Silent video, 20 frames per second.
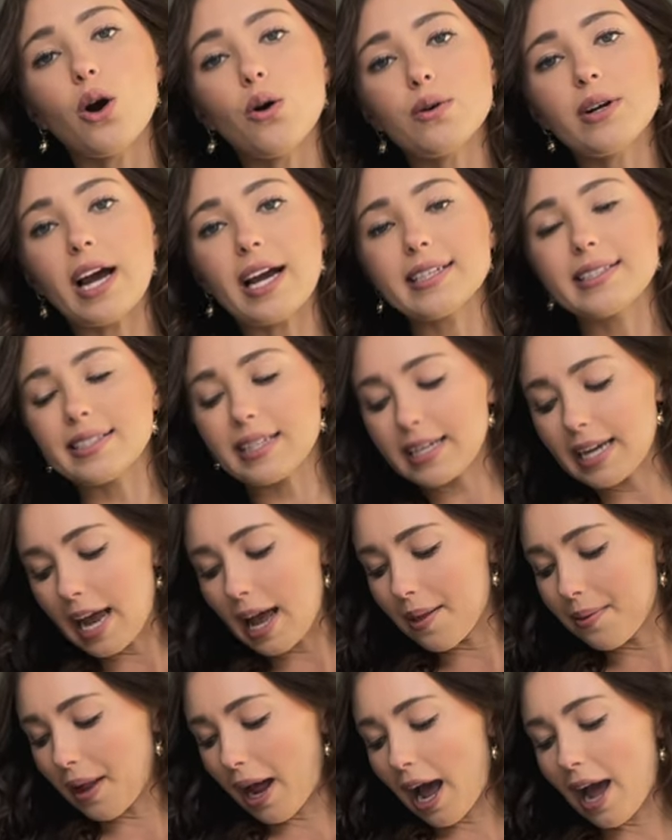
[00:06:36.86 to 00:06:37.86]
nicely.
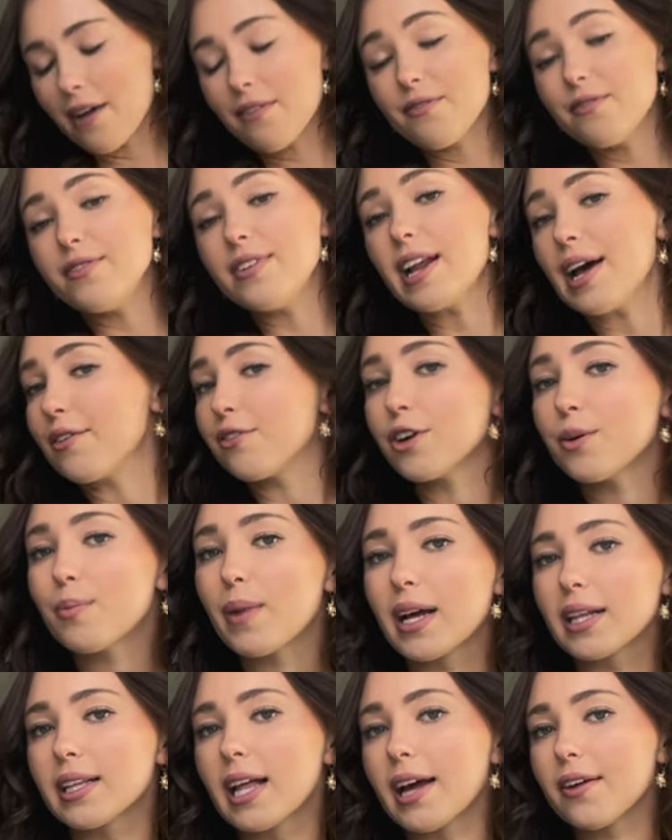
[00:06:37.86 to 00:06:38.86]
And I've never in my
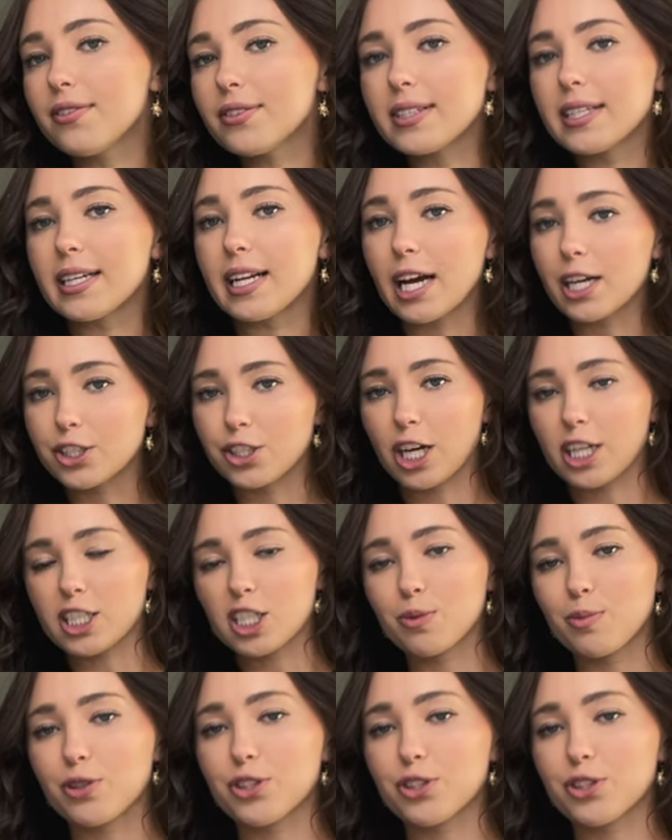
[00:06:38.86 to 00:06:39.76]
life seen adjustable